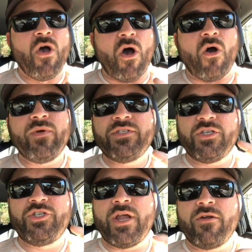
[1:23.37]
Always
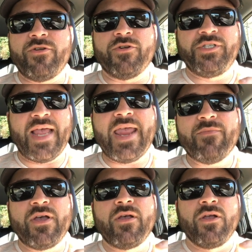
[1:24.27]
share your
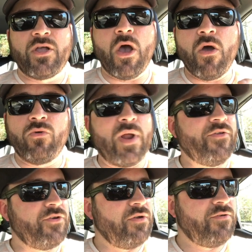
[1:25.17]
same code,
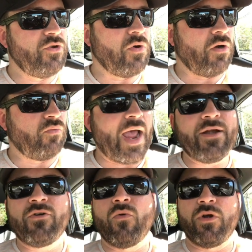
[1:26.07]
whether to a
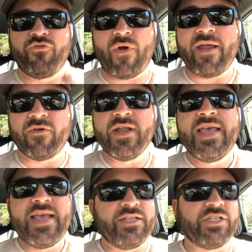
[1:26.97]
rider or a driver.
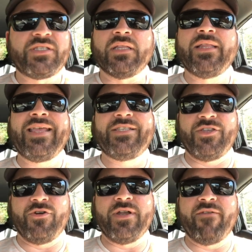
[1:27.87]
It's just the links
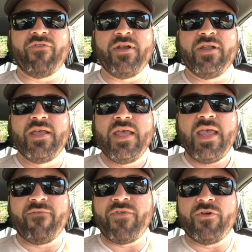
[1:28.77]
that are different
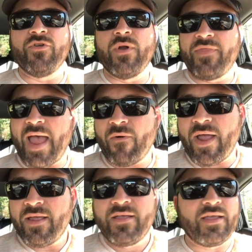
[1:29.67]
if they're doing it that
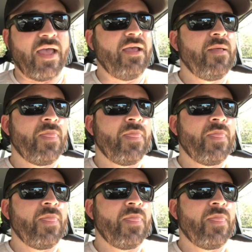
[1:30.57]
way, okay?